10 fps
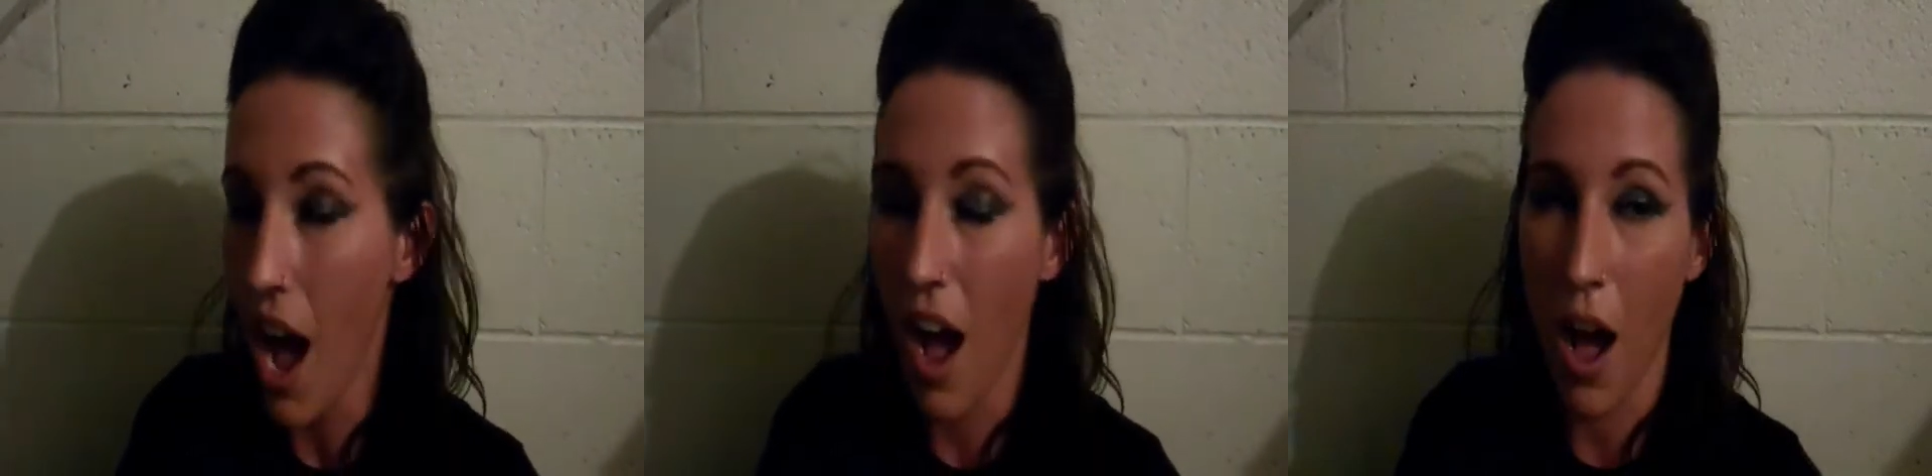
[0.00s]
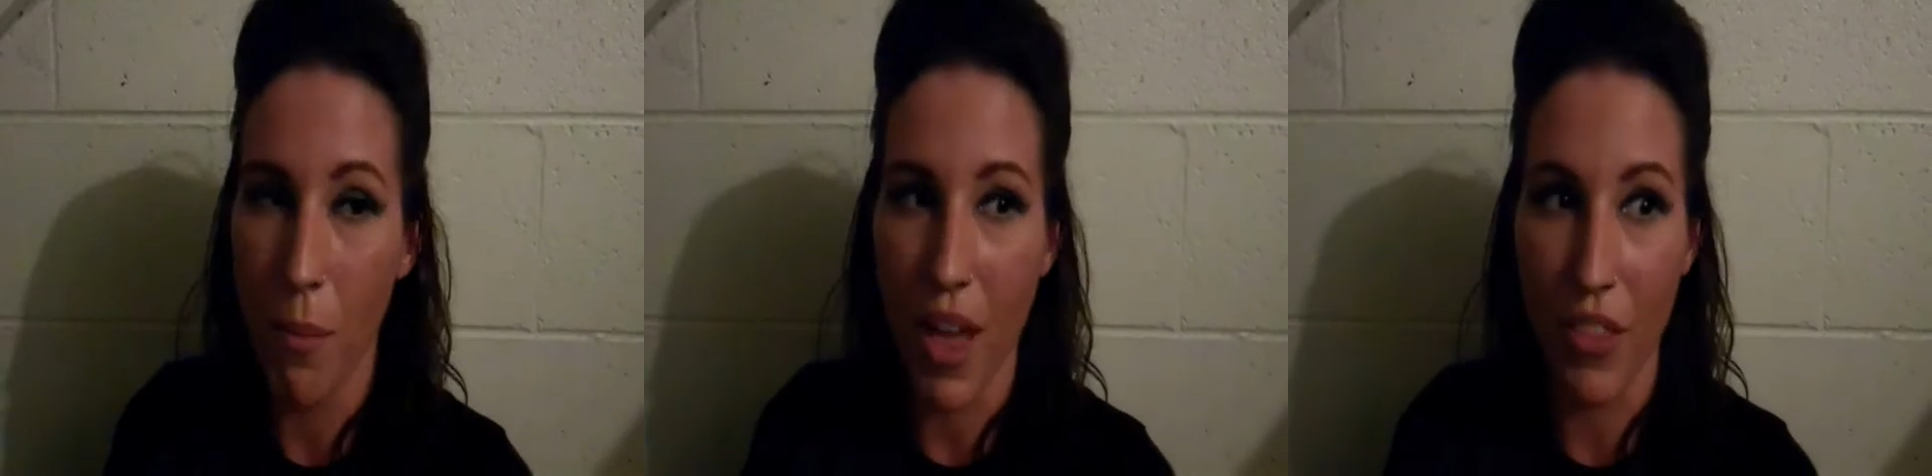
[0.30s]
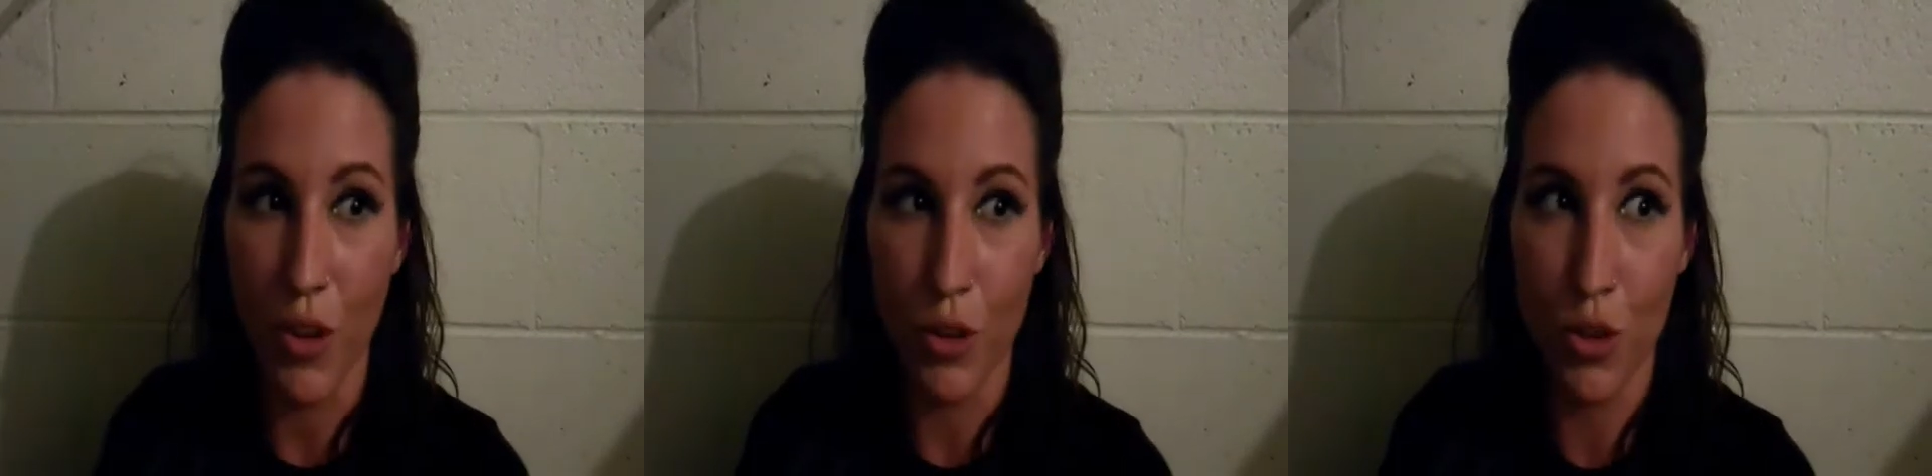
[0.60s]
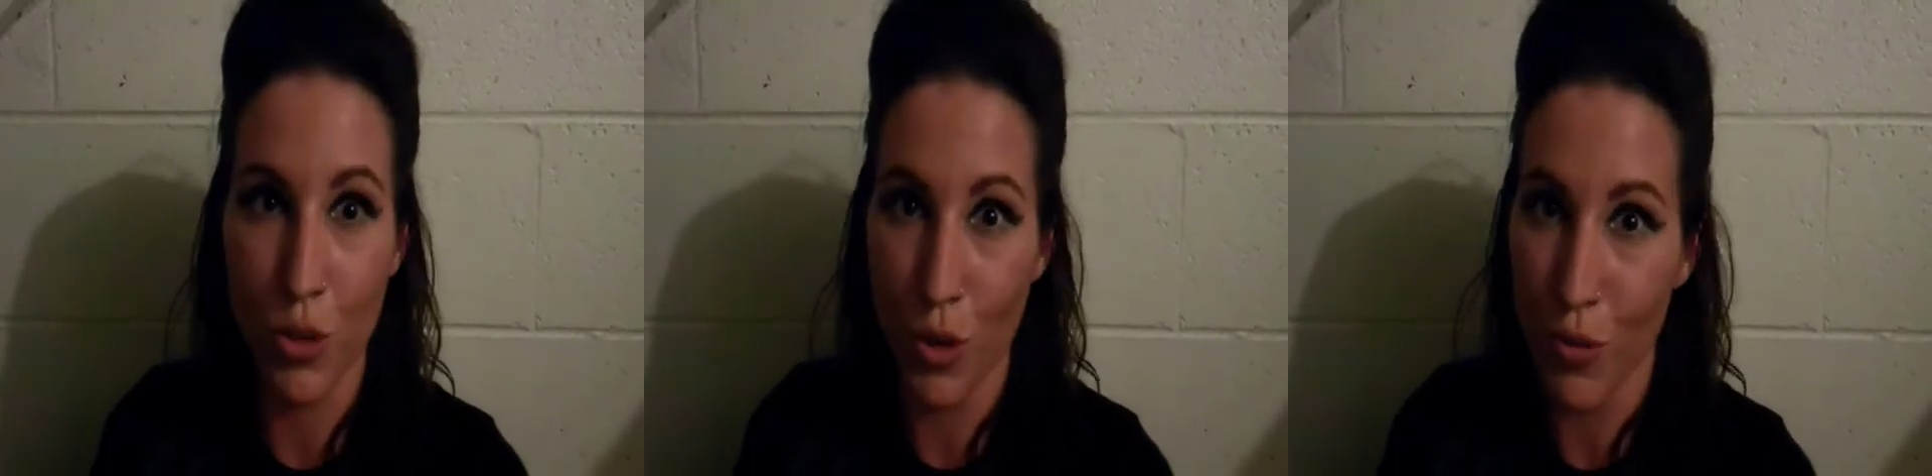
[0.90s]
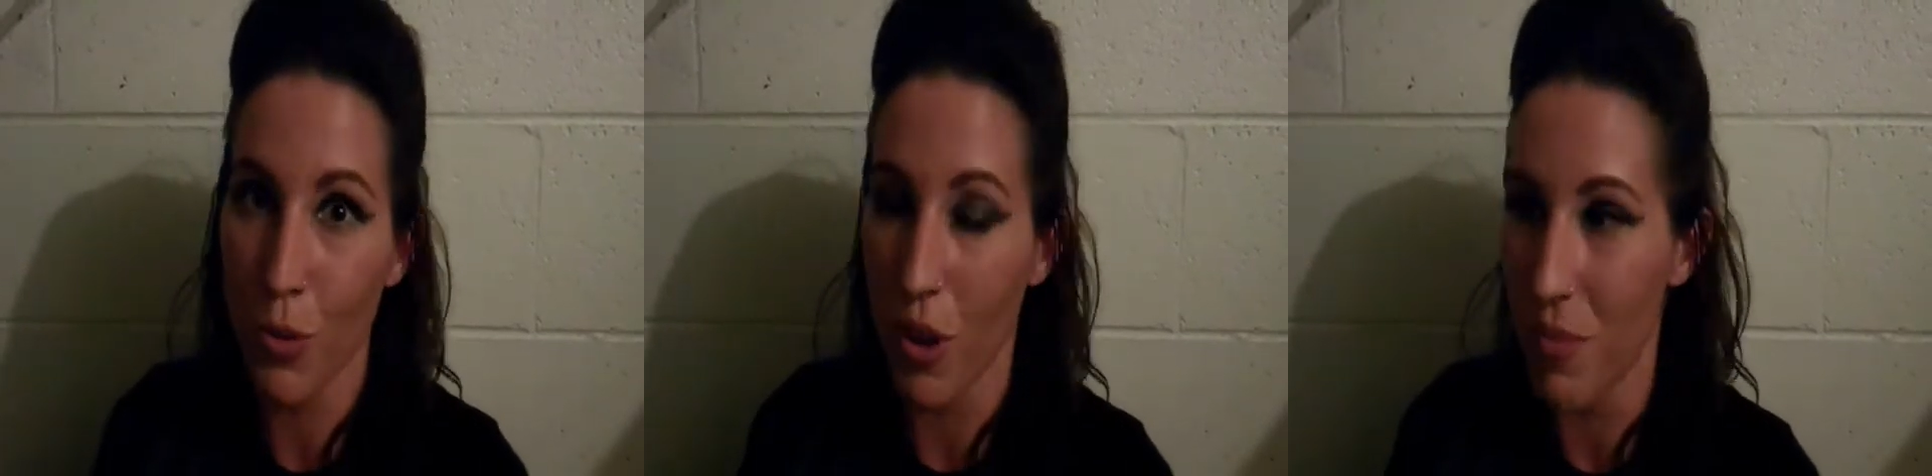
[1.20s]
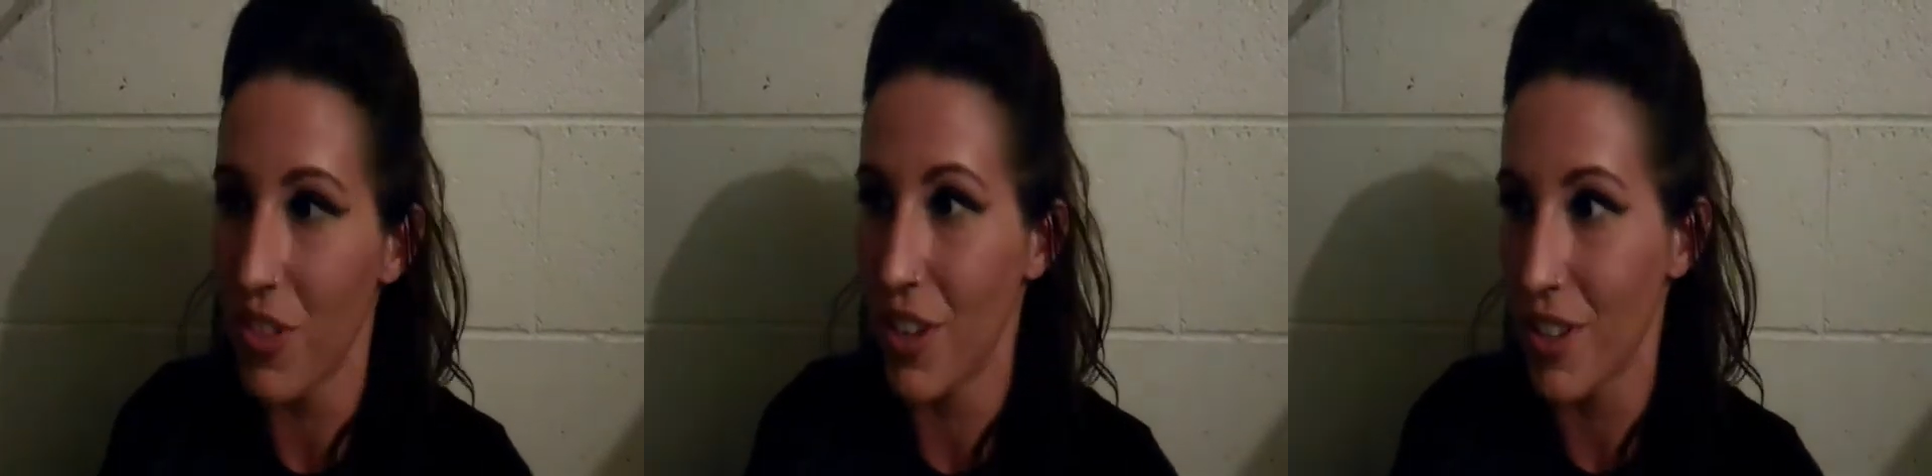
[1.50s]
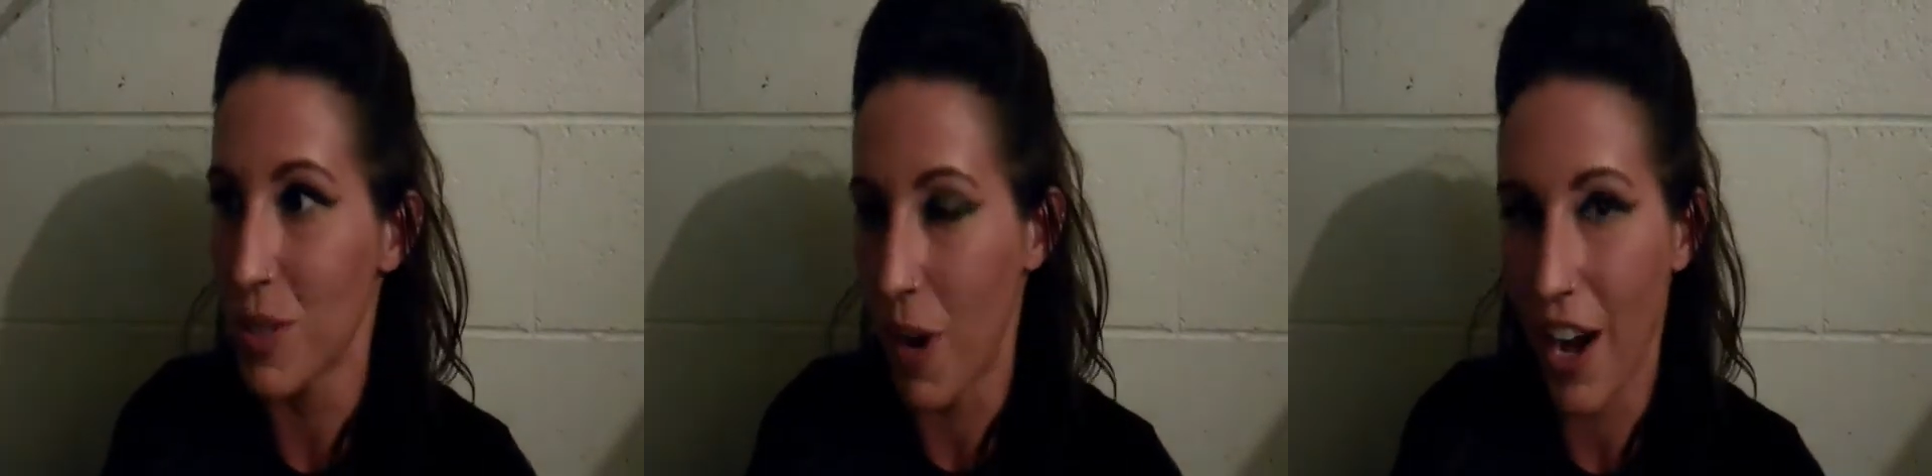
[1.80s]
Um, and they're two of the women that
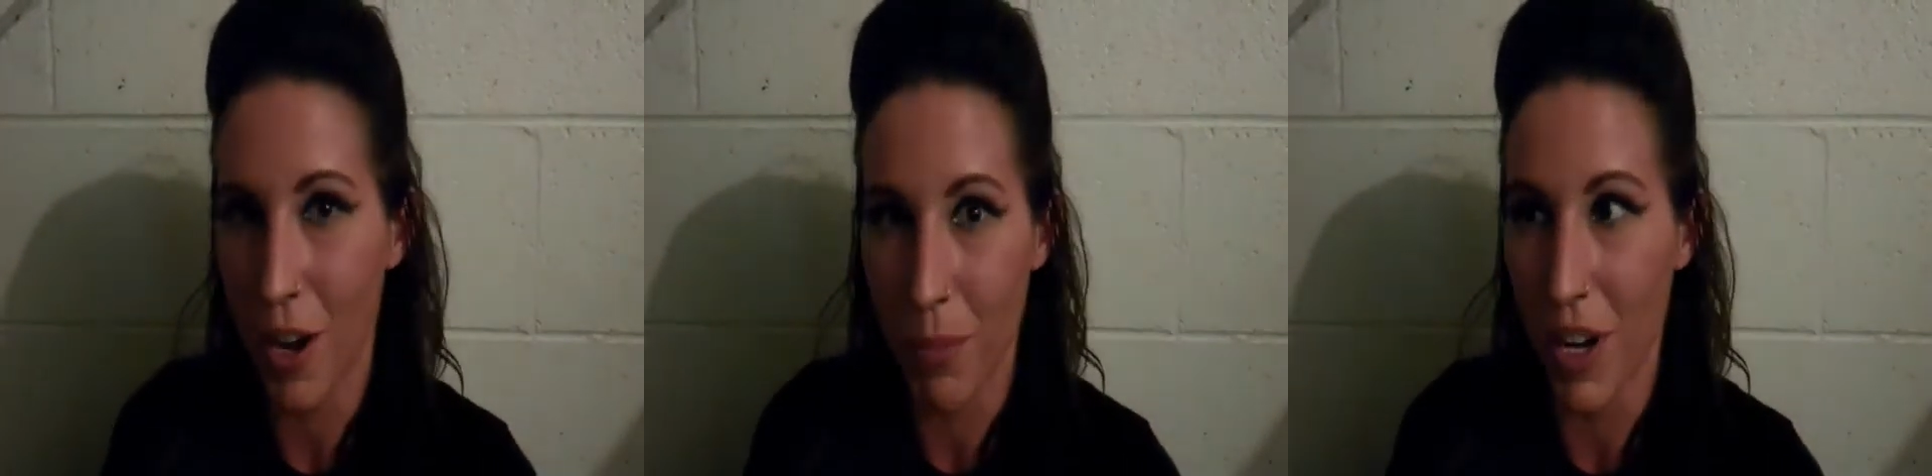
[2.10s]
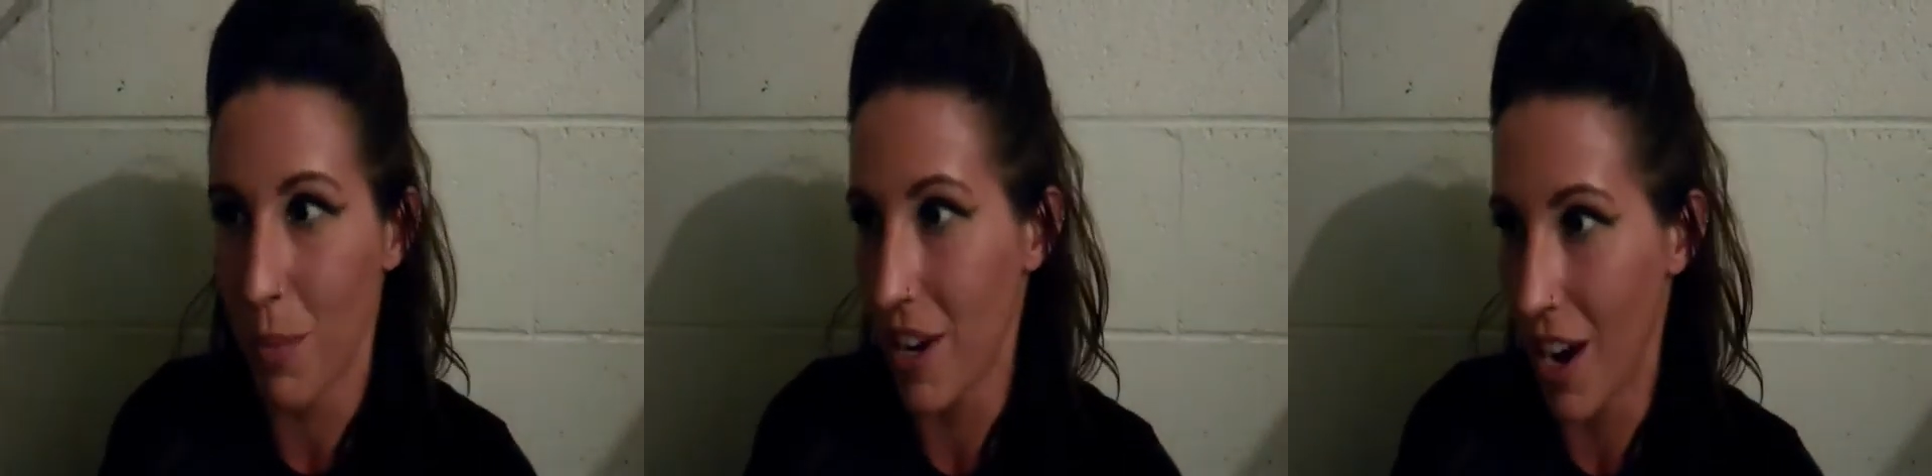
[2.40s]
inspired me to